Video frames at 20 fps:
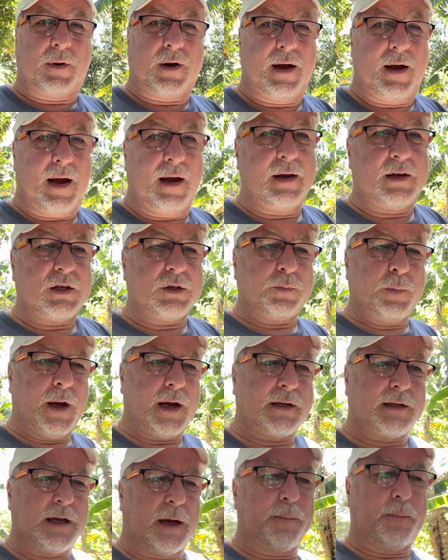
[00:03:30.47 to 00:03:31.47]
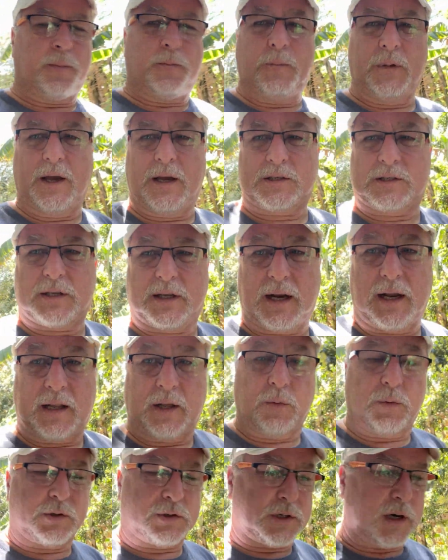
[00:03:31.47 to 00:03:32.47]
And I just picked up yesterday that
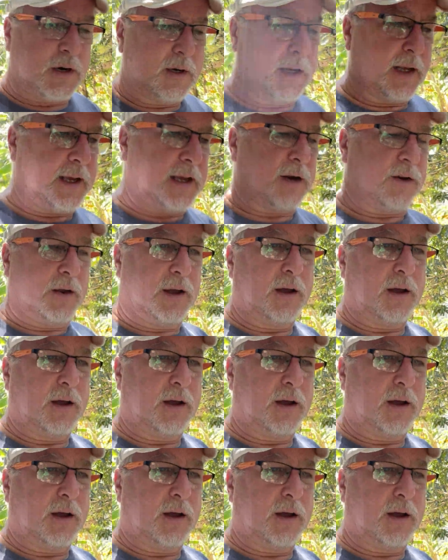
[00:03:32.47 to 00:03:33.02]
we're starting to get